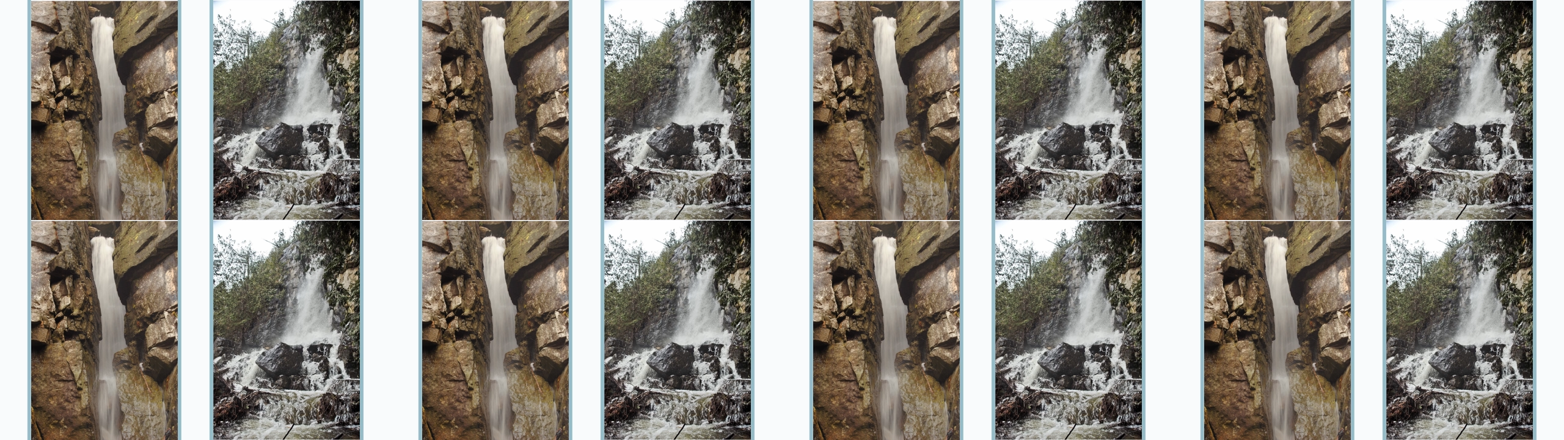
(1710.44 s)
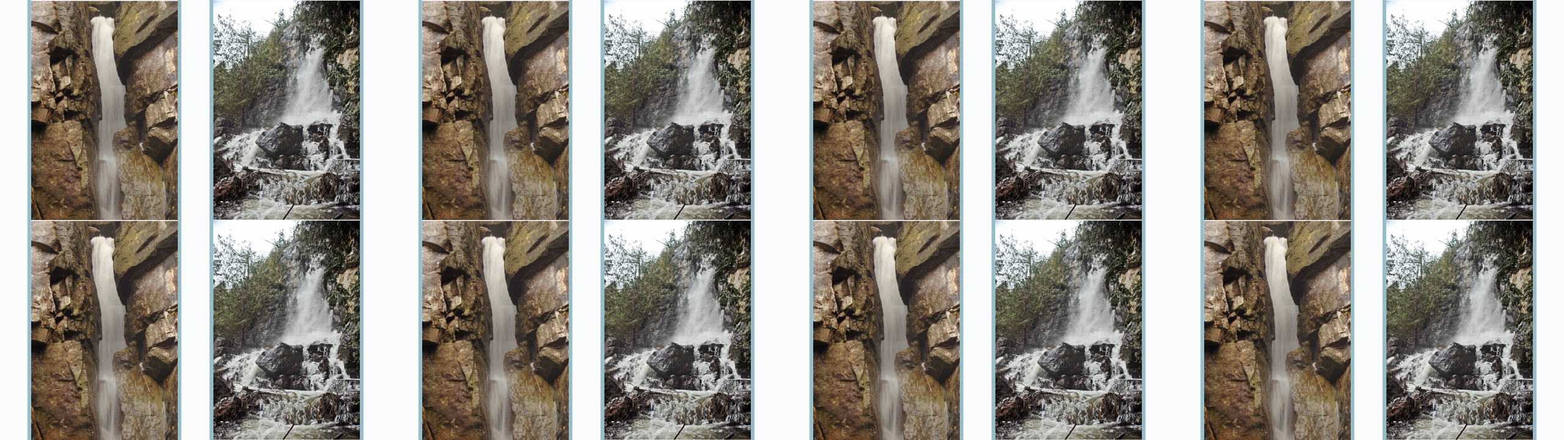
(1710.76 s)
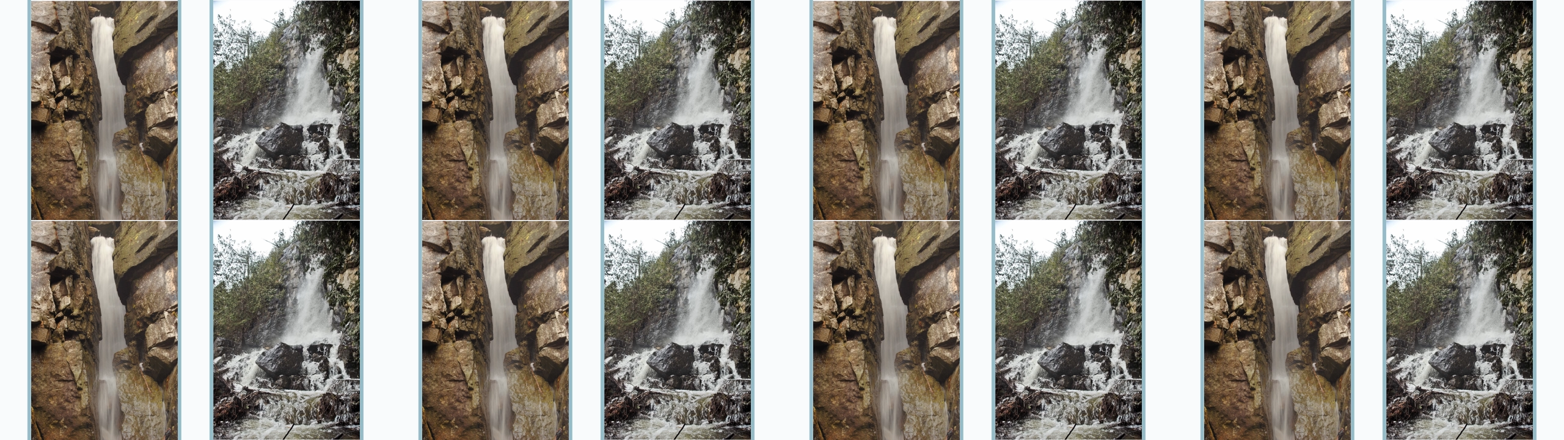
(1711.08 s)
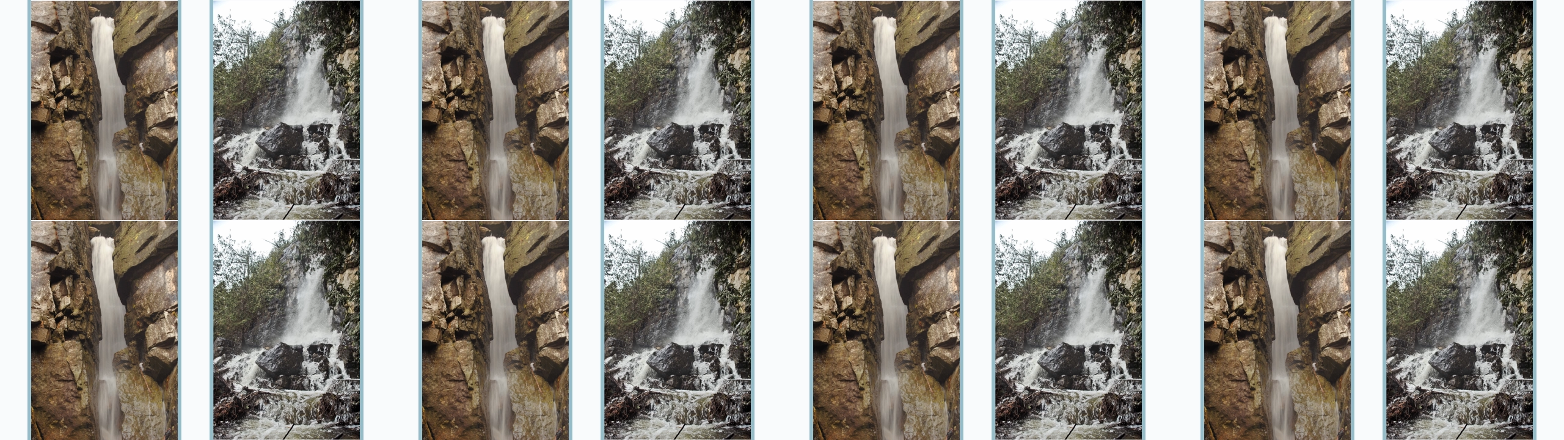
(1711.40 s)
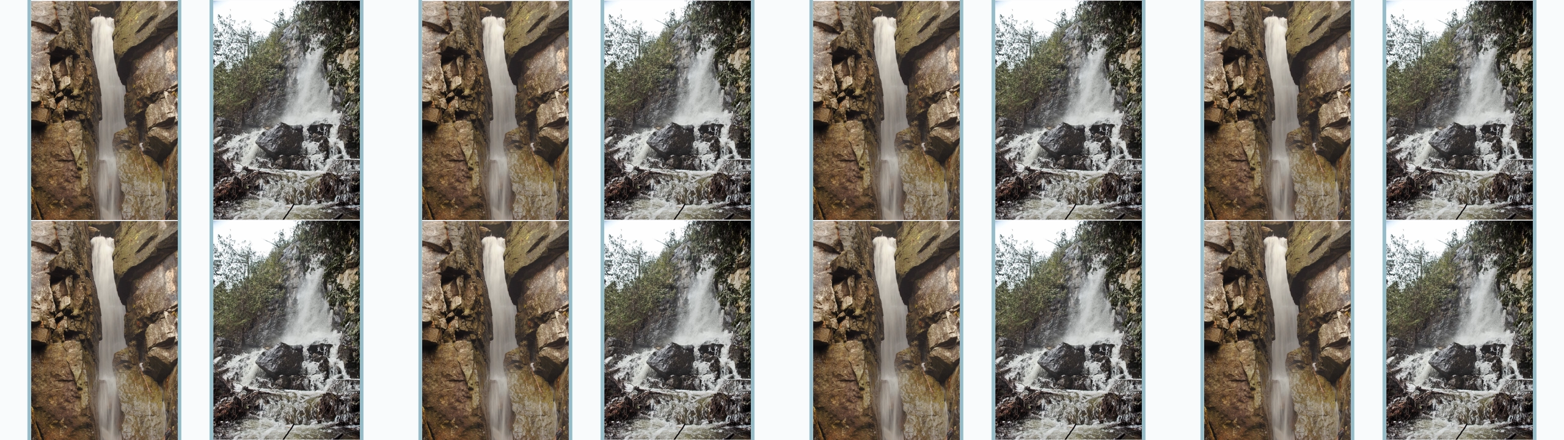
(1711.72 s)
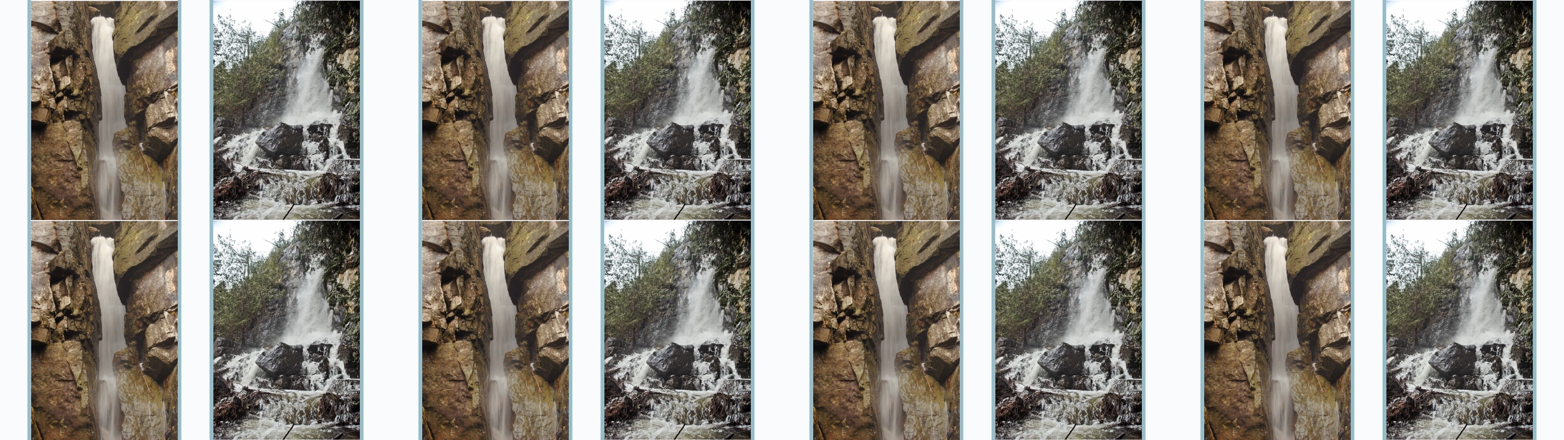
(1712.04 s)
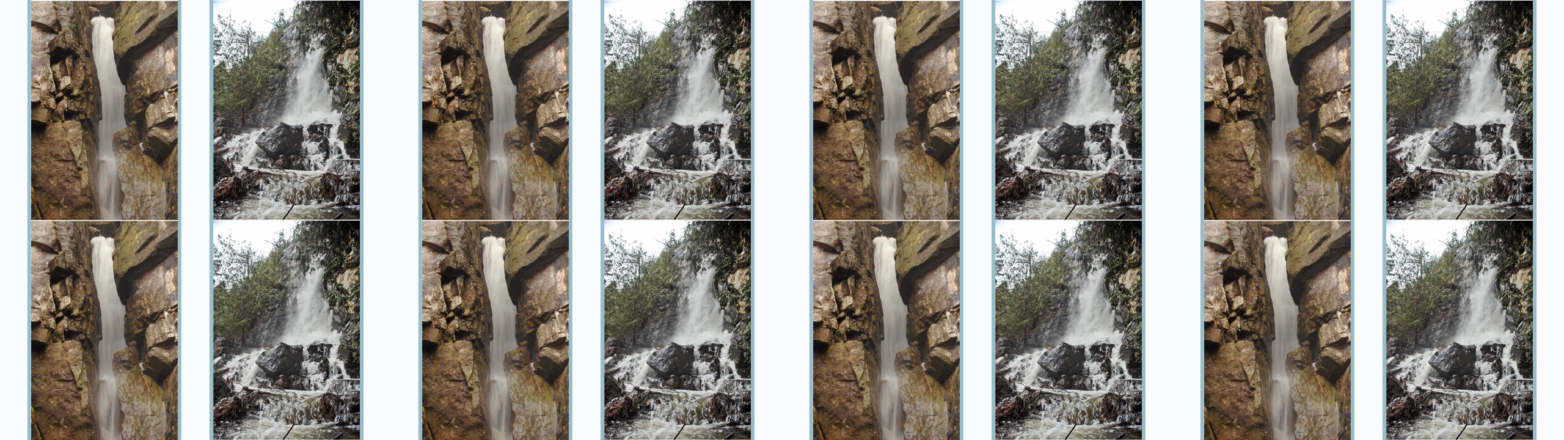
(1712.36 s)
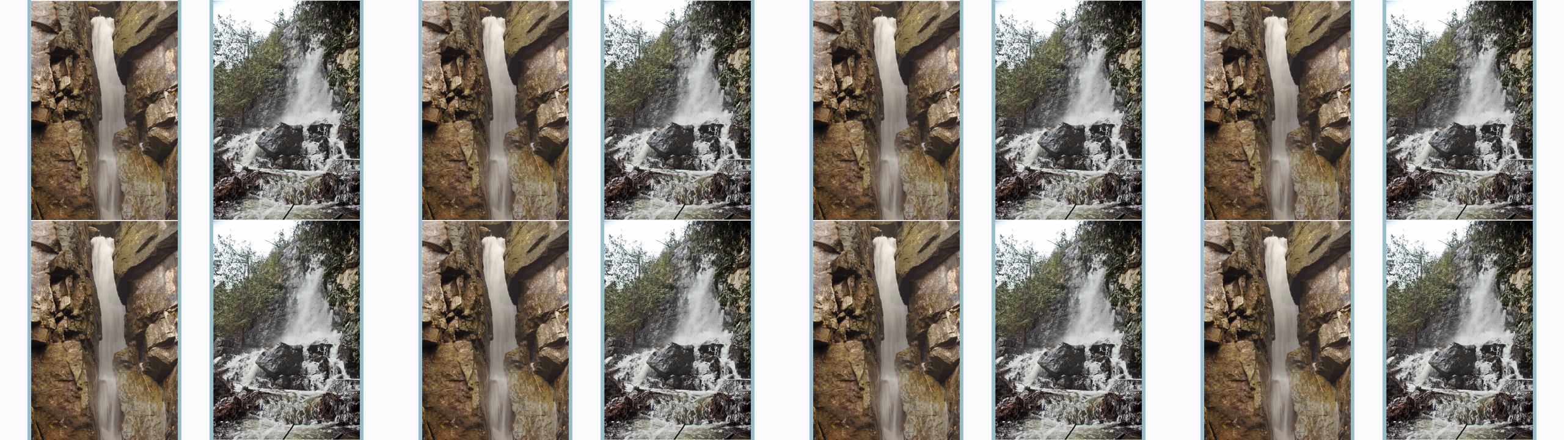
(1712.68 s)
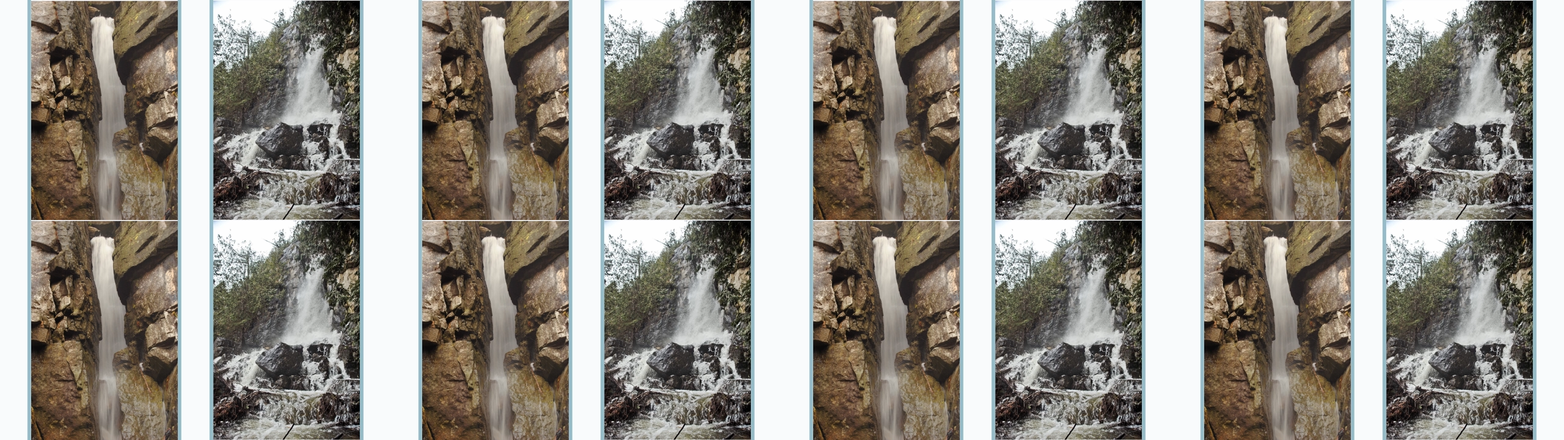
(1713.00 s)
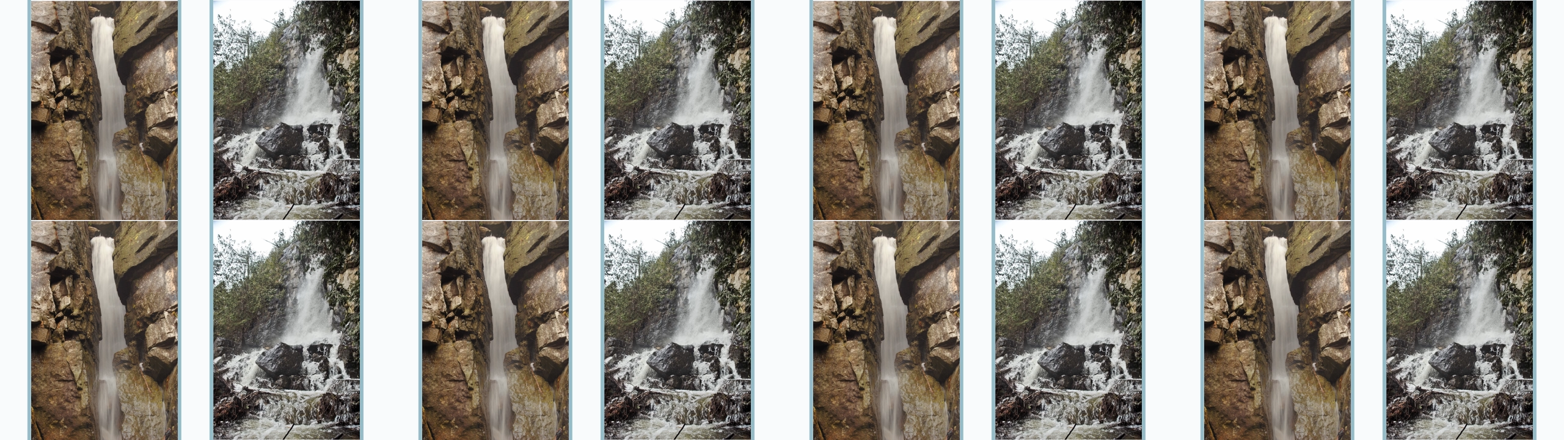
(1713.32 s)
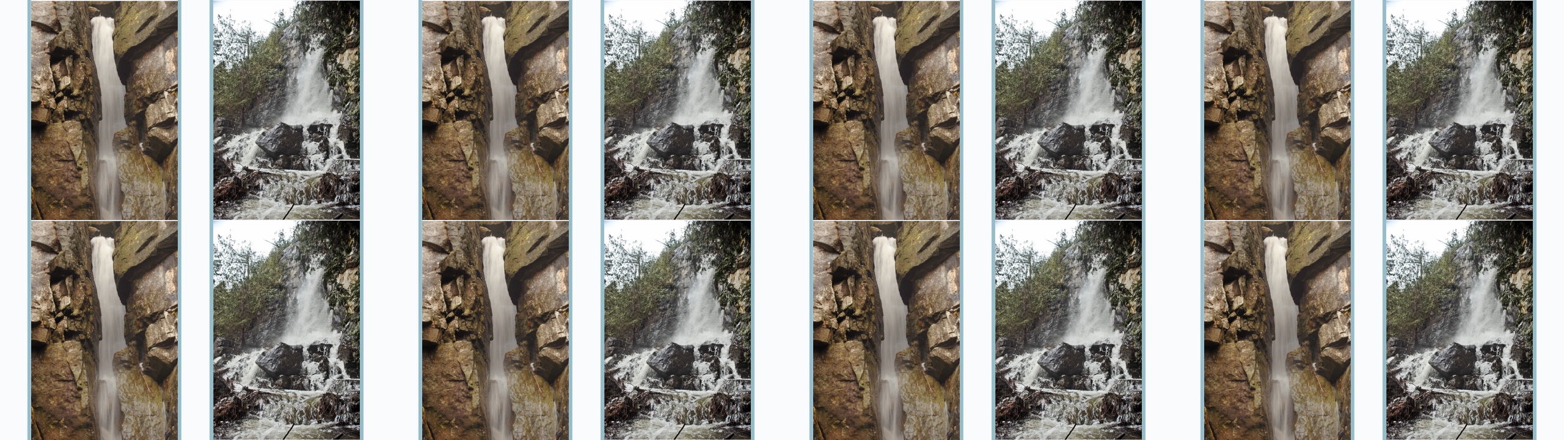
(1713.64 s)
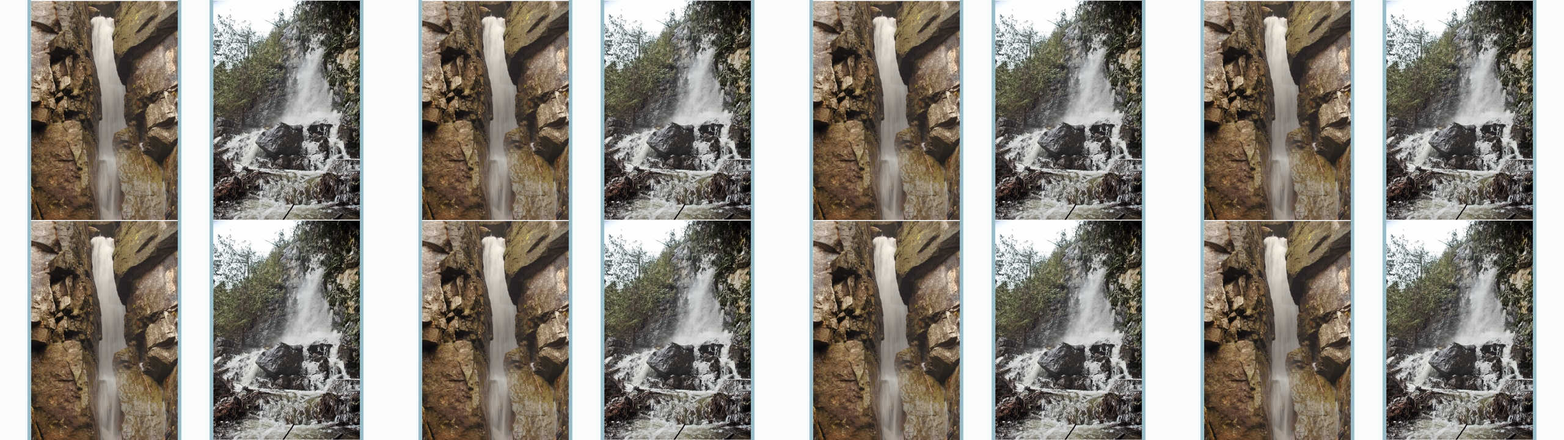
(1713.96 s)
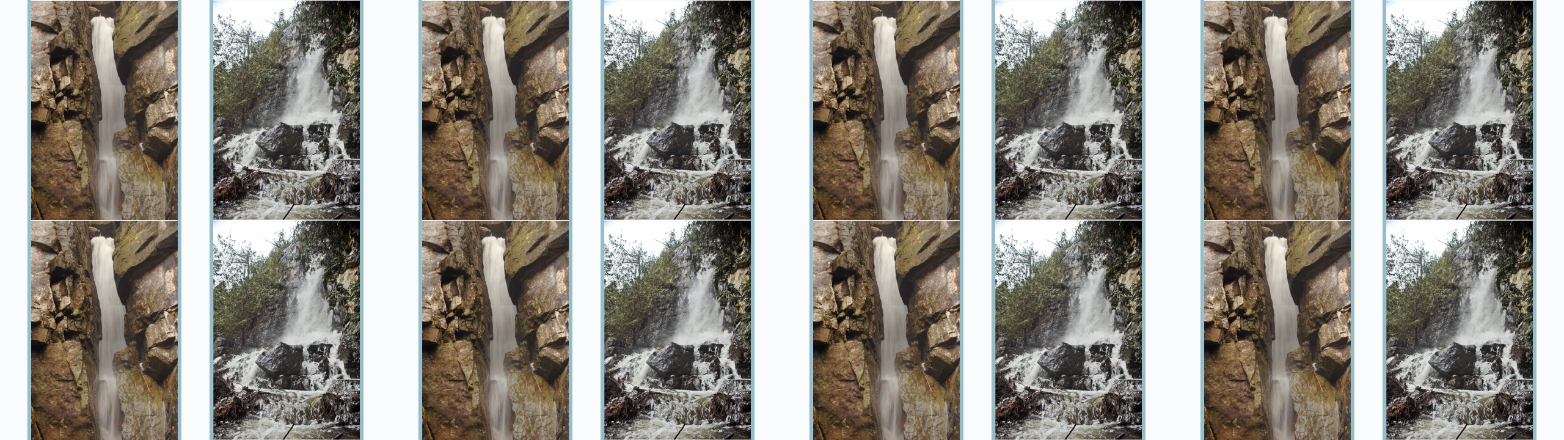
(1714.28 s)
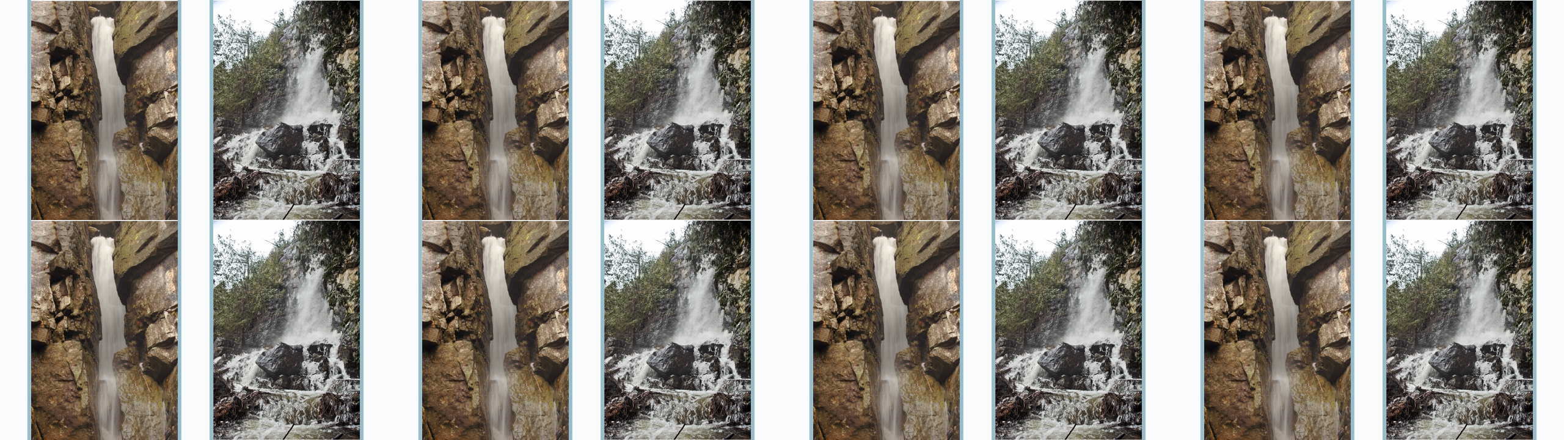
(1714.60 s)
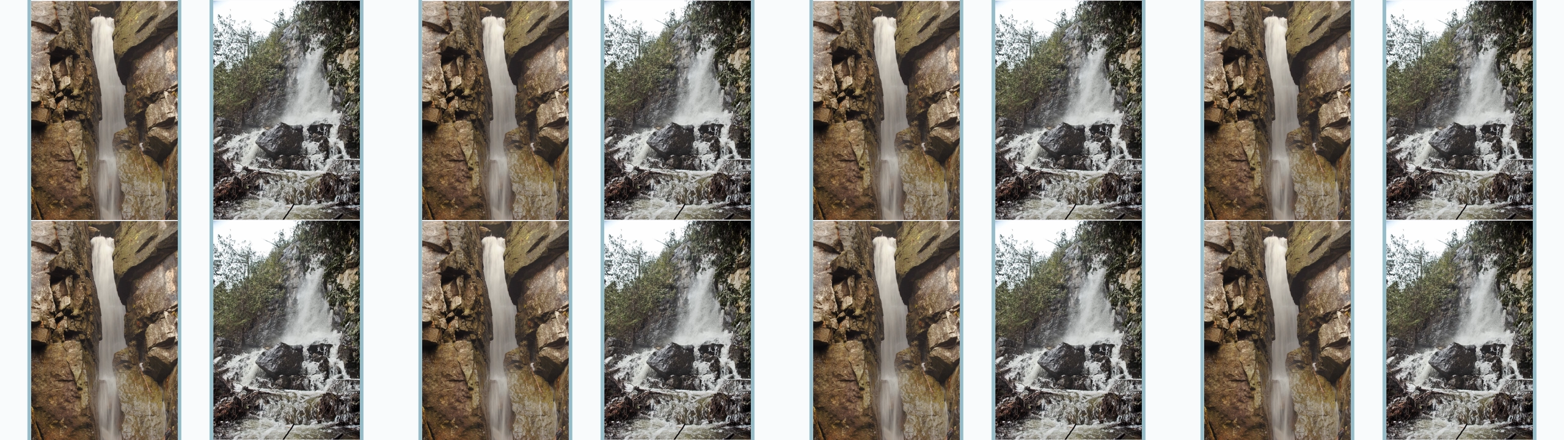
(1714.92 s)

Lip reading: (no speaker visible)